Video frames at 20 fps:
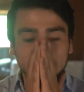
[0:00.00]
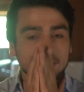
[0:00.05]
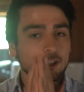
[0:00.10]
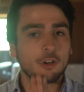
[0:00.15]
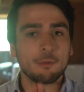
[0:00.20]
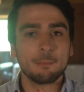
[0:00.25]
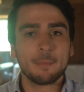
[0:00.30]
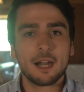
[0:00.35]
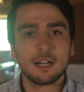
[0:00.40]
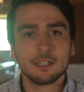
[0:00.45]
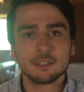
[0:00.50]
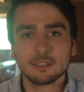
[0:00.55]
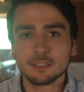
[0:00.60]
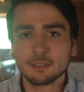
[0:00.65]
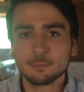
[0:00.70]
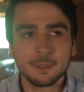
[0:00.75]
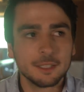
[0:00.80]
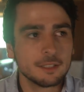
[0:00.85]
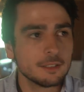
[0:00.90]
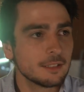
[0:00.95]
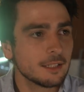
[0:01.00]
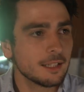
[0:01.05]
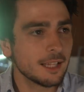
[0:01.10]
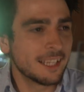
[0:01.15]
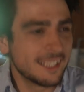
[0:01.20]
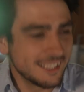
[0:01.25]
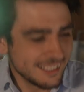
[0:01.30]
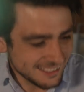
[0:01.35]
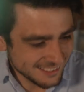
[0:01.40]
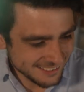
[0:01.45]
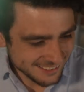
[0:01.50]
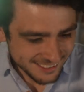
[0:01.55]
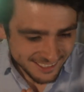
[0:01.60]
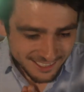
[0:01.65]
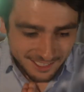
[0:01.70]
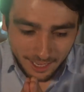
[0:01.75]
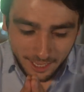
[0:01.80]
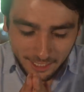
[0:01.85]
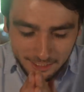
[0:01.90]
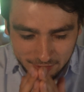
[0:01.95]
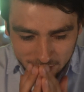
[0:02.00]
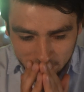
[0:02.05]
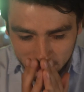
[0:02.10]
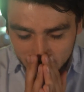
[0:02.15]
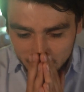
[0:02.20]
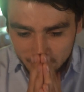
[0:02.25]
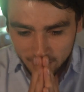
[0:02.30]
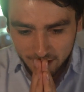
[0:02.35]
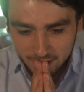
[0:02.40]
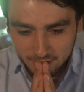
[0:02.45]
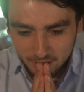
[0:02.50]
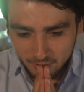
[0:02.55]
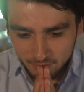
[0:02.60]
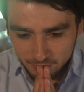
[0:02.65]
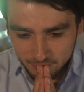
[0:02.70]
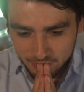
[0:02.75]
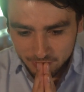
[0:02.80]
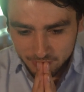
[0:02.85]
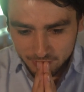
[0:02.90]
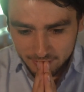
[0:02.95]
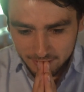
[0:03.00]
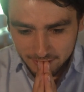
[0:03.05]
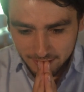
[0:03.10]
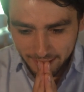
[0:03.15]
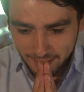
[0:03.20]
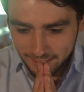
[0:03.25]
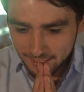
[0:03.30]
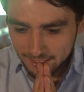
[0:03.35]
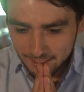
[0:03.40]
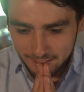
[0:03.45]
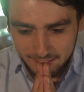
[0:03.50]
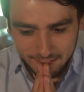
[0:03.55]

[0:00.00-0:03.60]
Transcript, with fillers: is so embarrassing, but I used to jack off like